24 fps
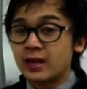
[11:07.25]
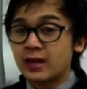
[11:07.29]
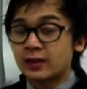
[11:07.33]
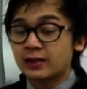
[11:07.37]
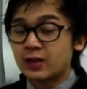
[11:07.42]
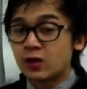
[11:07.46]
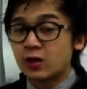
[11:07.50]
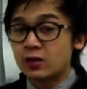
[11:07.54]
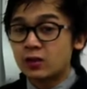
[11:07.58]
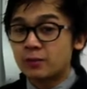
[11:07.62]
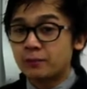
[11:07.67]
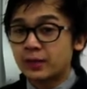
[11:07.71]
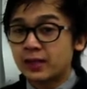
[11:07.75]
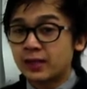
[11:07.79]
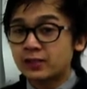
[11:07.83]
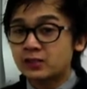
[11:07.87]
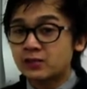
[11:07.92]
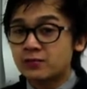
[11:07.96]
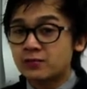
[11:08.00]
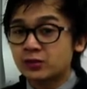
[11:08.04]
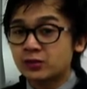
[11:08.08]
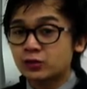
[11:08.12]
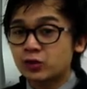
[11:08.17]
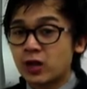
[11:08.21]
Now the base
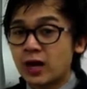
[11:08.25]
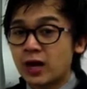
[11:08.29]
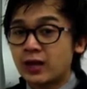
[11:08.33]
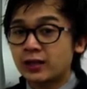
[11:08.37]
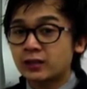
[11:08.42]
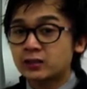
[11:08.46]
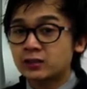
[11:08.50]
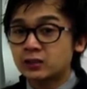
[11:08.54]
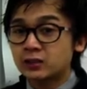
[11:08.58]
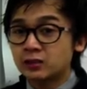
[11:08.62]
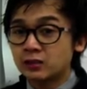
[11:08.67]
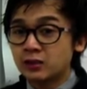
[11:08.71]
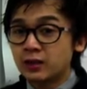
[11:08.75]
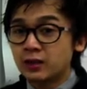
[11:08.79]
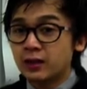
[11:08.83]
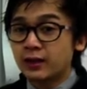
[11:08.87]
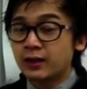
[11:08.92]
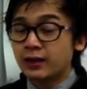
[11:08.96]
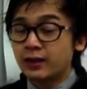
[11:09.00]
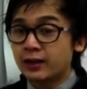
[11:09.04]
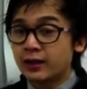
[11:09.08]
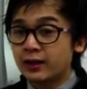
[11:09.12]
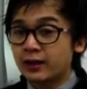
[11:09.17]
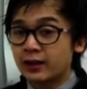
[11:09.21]
of the triangle
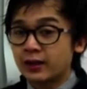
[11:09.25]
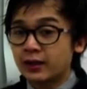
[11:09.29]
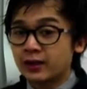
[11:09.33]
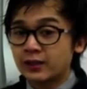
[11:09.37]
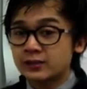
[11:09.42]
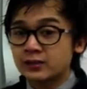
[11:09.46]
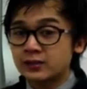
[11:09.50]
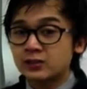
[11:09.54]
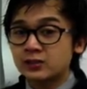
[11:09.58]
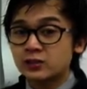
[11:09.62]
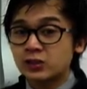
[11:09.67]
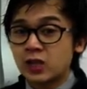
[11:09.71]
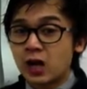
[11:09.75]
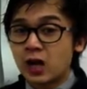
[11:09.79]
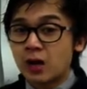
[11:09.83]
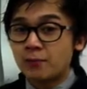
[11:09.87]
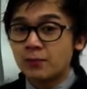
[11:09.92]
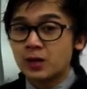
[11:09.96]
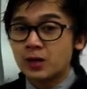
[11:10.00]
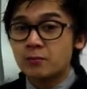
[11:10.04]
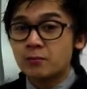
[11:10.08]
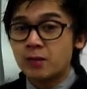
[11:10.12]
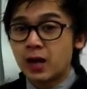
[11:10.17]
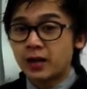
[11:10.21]
is
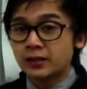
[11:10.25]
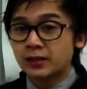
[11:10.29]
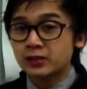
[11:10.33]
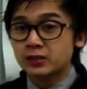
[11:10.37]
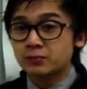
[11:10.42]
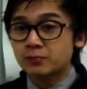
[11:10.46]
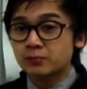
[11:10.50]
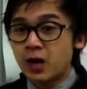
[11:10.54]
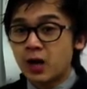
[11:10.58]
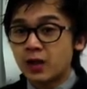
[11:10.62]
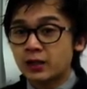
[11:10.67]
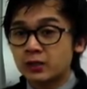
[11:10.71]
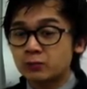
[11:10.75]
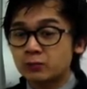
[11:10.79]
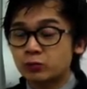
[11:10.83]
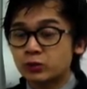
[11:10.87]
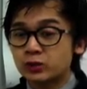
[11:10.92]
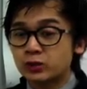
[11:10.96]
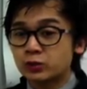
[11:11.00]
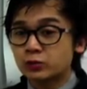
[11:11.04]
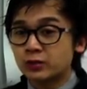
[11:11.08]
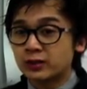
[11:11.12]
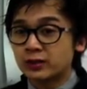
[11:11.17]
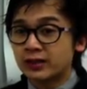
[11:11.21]
top minus bottom,
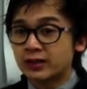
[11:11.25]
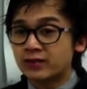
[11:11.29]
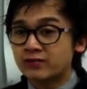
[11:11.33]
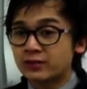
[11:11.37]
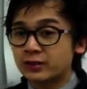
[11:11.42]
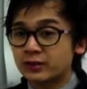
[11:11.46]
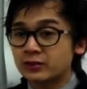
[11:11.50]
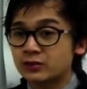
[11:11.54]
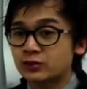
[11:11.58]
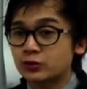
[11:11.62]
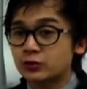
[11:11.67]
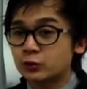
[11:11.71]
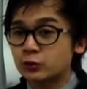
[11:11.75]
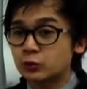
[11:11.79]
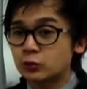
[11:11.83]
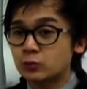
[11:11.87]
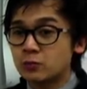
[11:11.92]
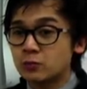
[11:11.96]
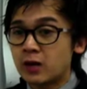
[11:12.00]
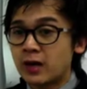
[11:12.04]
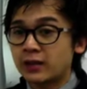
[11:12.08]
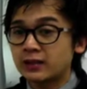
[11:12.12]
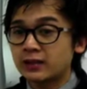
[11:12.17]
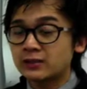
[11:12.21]
which will give us 2
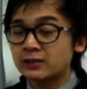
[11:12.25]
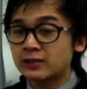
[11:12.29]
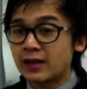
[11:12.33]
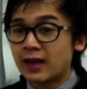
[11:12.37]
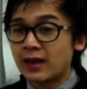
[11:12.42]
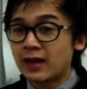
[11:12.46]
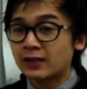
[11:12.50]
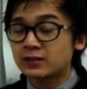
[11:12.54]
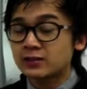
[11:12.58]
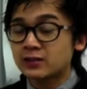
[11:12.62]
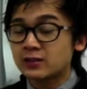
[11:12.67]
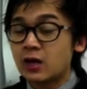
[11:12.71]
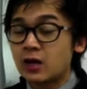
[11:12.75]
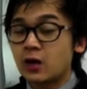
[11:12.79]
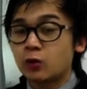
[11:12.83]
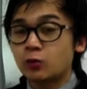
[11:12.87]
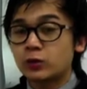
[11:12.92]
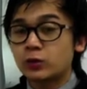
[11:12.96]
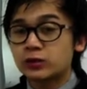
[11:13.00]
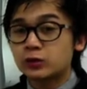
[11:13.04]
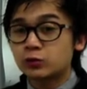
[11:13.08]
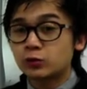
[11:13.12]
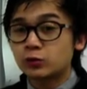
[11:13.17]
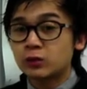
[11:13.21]
minus x,
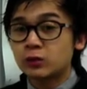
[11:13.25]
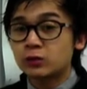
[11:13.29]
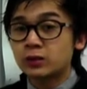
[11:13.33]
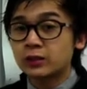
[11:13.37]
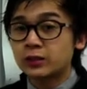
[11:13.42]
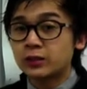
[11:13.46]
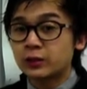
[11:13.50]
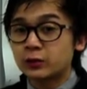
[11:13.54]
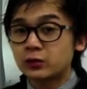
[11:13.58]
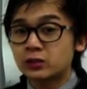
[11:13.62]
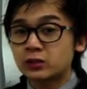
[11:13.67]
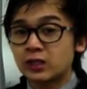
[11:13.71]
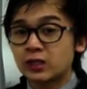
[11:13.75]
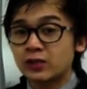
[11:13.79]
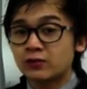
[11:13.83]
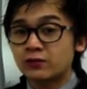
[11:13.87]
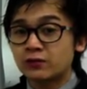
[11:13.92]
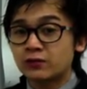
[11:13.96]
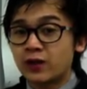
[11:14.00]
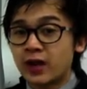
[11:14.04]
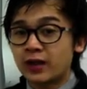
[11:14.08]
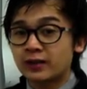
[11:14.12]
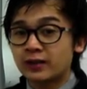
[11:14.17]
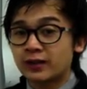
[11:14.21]
which we will use in
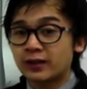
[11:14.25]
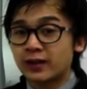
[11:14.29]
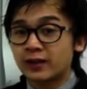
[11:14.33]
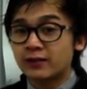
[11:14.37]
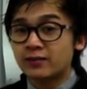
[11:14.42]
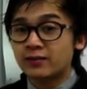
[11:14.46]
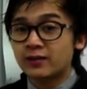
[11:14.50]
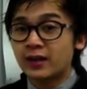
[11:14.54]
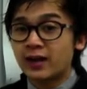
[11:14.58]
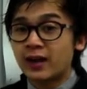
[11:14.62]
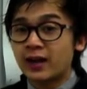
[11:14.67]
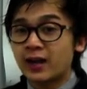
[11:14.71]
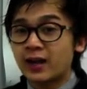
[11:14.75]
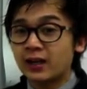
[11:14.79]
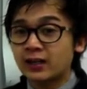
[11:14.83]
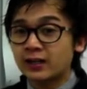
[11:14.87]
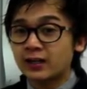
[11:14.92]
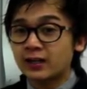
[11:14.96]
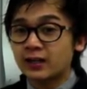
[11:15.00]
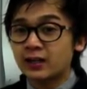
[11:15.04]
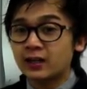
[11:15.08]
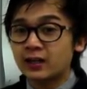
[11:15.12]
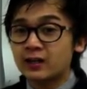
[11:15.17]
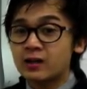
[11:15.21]
finding the
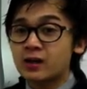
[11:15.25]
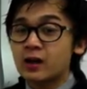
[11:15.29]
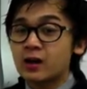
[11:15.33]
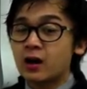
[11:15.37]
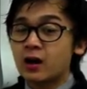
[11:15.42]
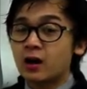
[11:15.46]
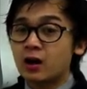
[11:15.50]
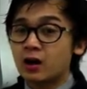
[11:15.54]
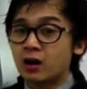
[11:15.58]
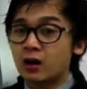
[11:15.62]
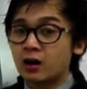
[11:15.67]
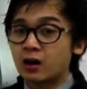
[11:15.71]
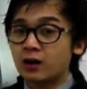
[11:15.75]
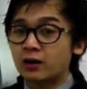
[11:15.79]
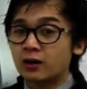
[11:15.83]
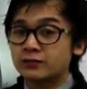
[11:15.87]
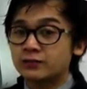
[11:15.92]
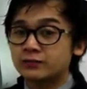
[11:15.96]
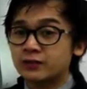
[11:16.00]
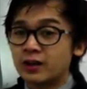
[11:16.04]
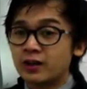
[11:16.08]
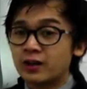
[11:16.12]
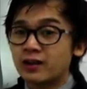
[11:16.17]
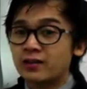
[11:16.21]
area
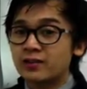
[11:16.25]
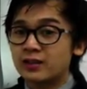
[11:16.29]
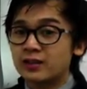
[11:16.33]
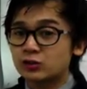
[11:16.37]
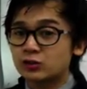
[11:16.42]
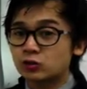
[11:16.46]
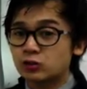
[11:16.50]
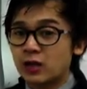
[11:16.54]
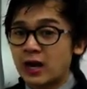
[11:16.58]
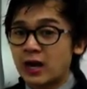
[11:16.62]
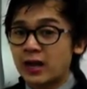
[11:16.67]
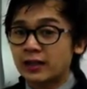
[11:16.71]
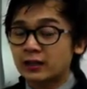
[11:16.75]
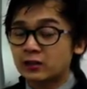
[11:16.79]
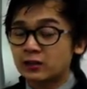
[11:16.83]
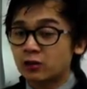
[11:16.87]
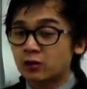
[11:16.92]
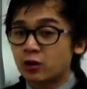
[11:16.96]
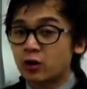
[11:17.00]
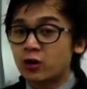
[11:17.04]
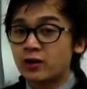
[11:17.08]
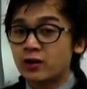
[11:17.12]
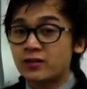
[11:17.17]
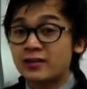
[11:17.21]
of the triangle,
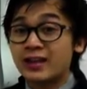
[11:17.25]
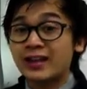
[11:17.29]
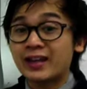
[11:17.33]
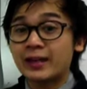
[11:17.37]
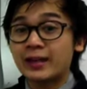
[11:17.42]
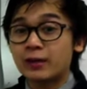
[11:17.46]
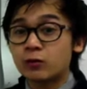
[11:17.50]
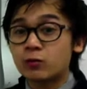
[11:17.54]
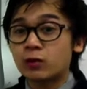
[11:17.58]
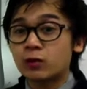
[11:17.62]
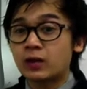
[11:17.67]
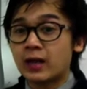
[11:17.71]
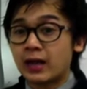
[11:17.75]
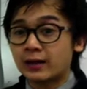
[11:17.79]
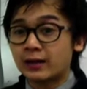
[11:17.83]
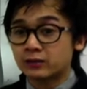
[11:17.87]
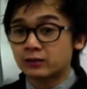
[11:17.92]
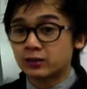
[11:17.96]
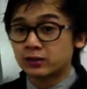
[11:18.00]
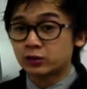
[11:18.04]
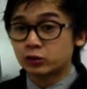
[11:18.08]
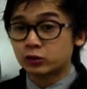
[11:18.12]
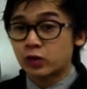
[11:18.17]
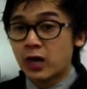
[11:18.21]
or the
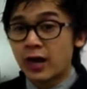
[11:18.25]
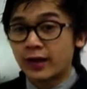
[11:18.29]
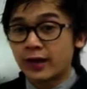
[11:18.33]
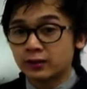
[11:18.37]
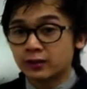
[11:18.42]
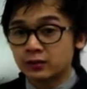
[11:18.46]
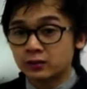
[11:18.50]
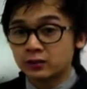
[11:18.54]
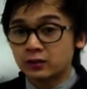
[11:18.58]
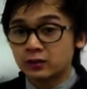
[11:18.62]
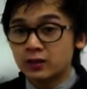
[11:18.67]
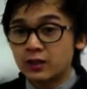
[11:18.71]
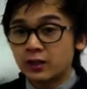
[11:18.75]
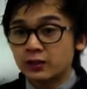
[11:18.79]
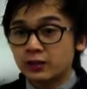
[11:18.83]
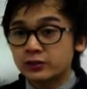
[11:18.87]
equilateral triangle.